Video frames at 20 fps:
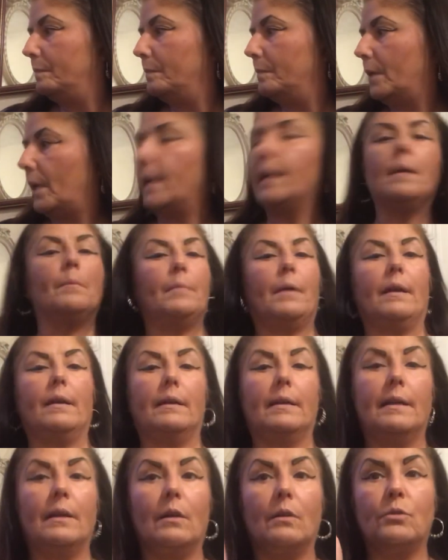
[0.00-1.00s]
I get my
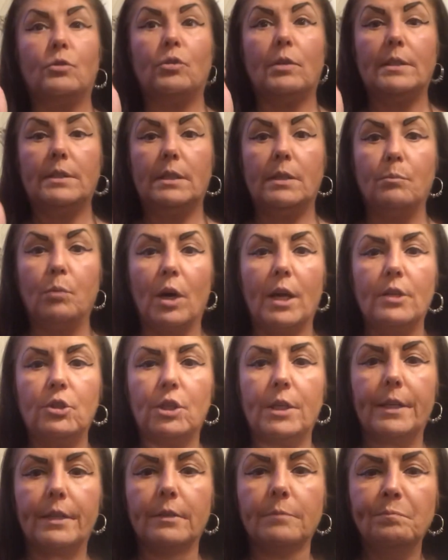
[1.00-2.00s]
little trusty brush
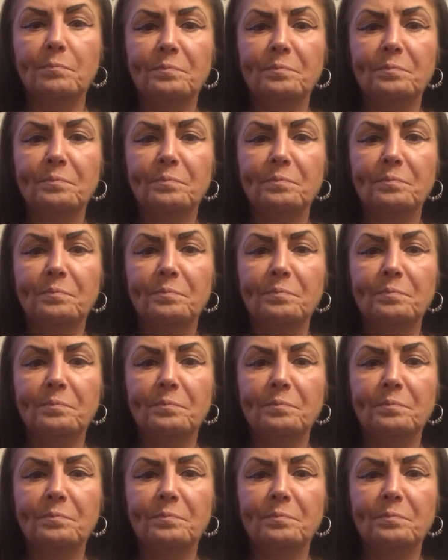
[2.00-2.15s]
here,